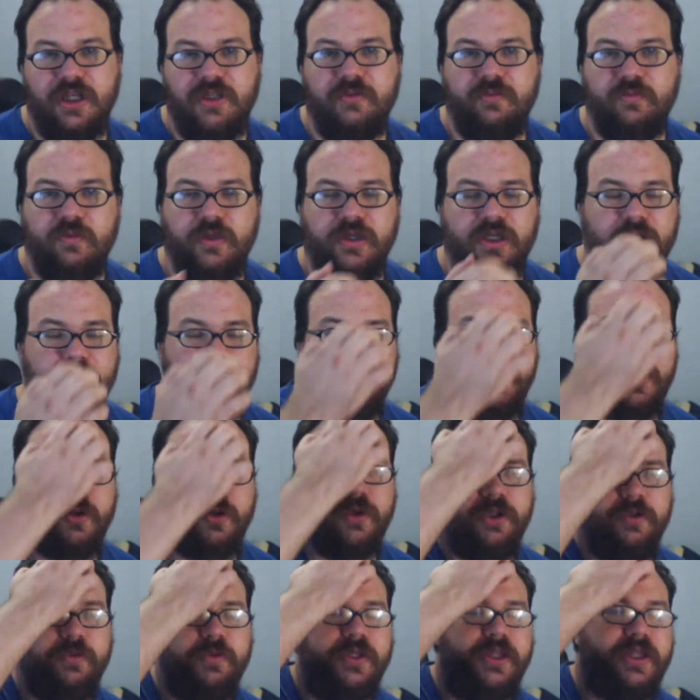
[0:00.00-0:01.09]
but you get where
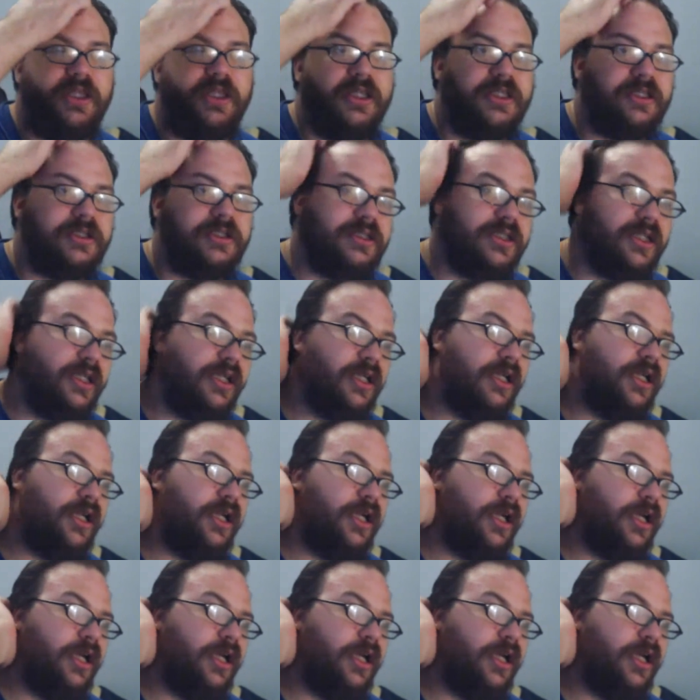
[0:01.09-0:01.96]
I'm going with this.